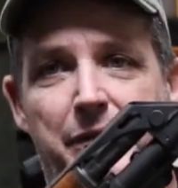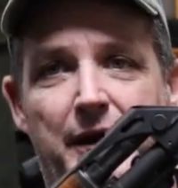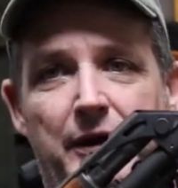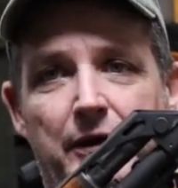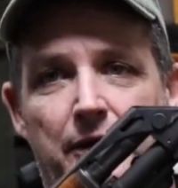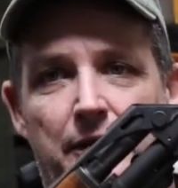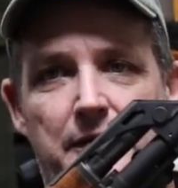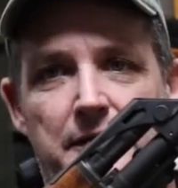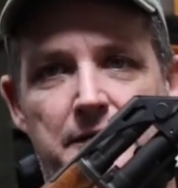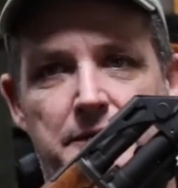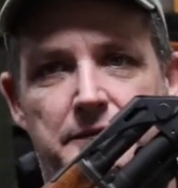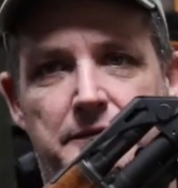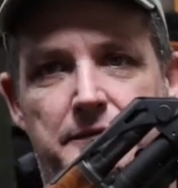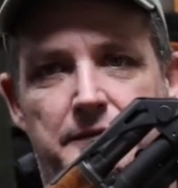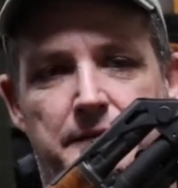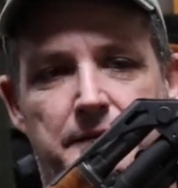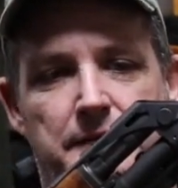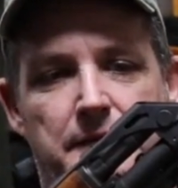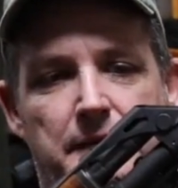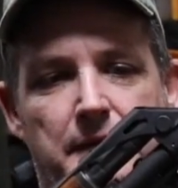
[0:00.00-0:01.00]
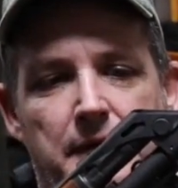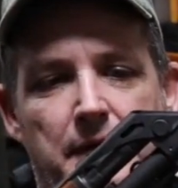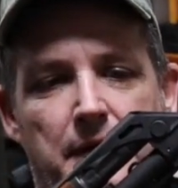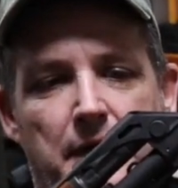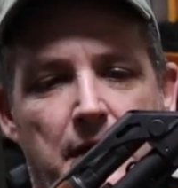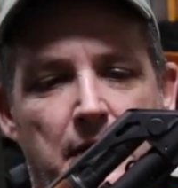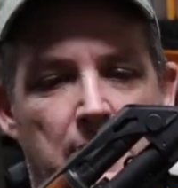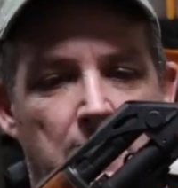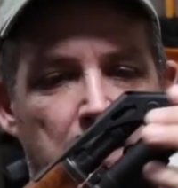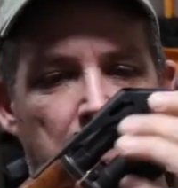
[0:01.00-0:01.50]
barrel,
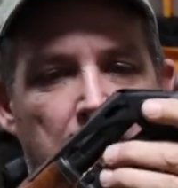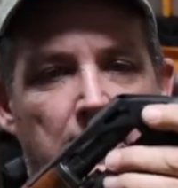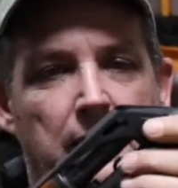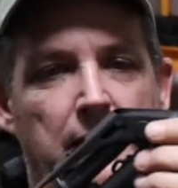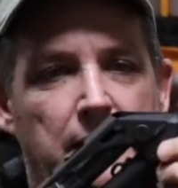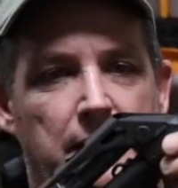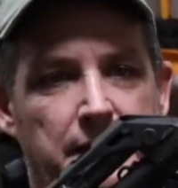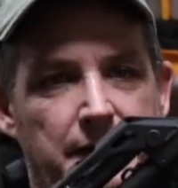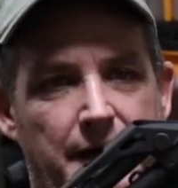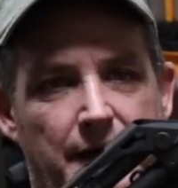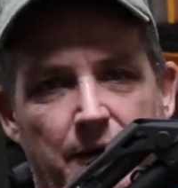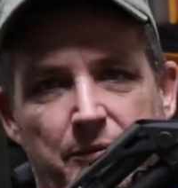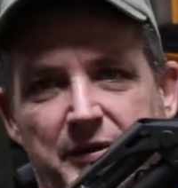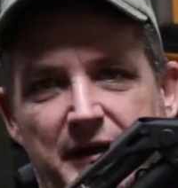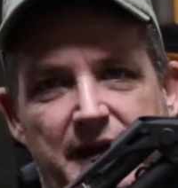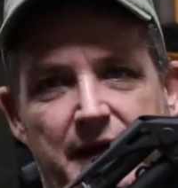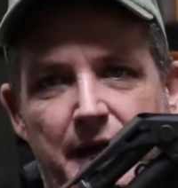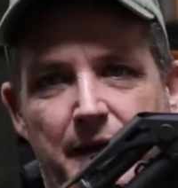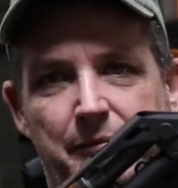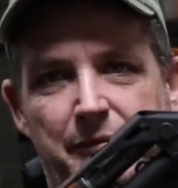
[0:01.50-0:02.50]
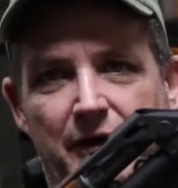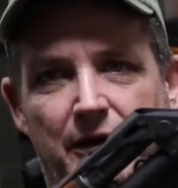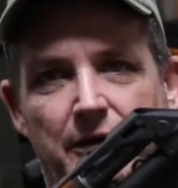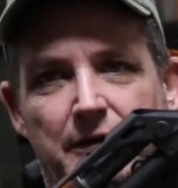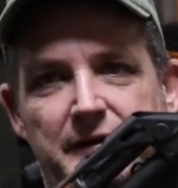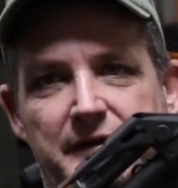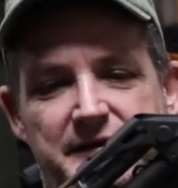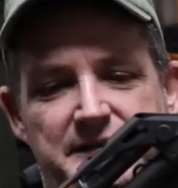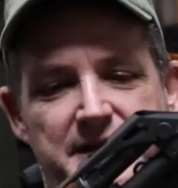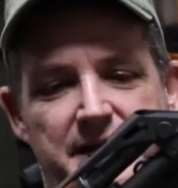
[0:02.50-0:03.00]
RPK
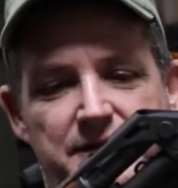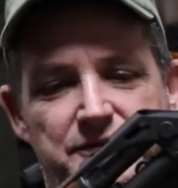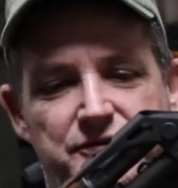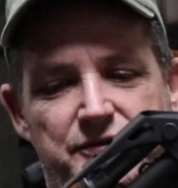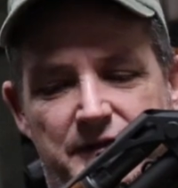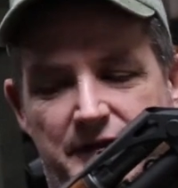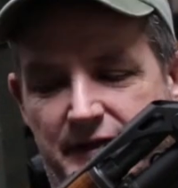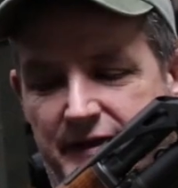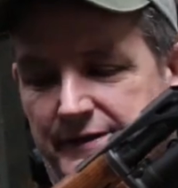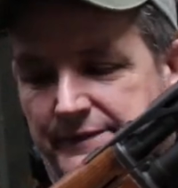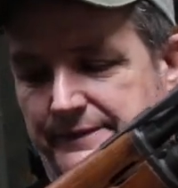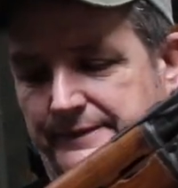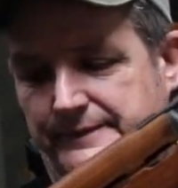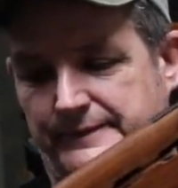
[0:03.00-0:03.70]
barrel essentially.